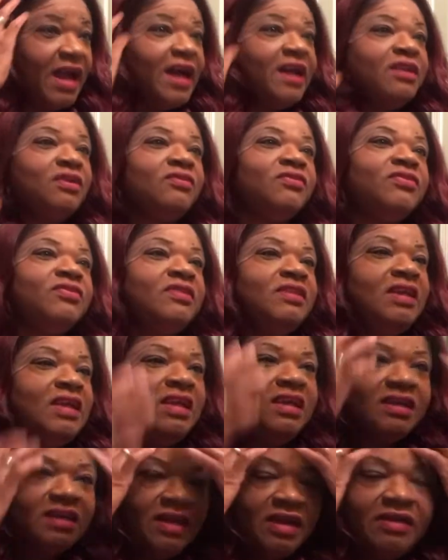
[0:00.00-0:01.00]

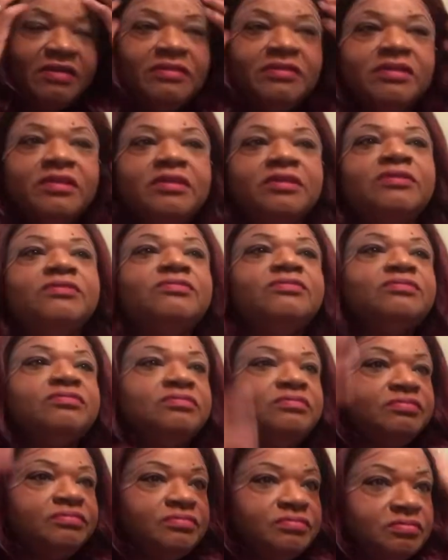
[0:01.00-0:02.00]
don't know,
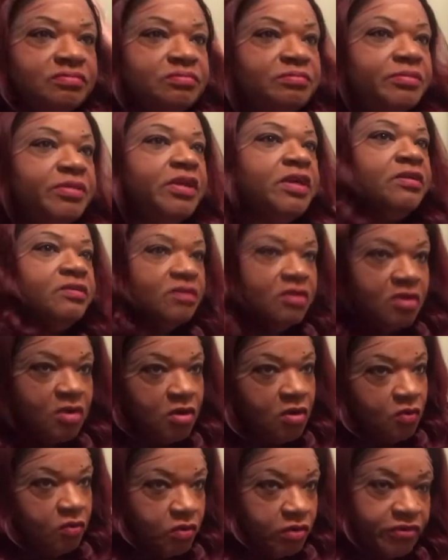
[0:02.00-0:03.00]
but
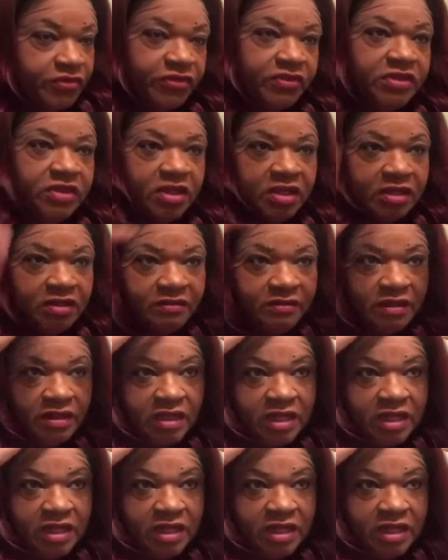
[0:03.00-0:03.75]
we'll see.